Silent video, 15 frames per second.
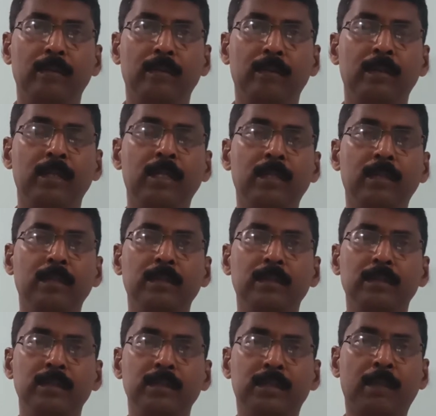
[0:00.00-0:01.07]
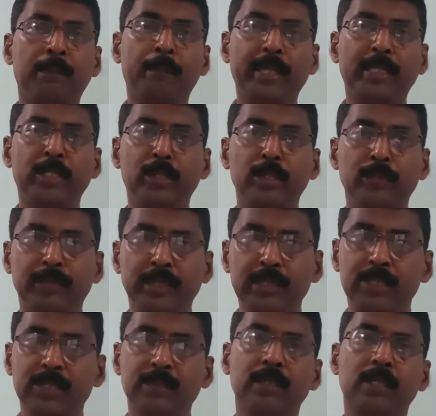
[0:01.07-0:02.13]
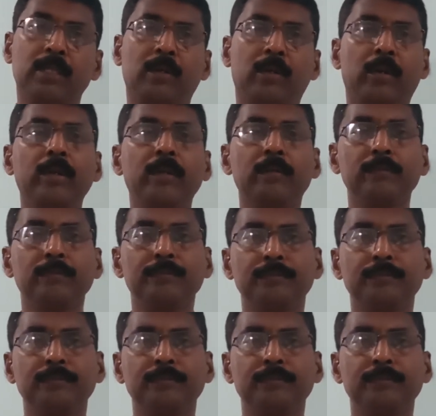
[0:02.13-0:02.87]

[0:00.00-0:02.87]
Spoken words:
where some bacteriophages were grown,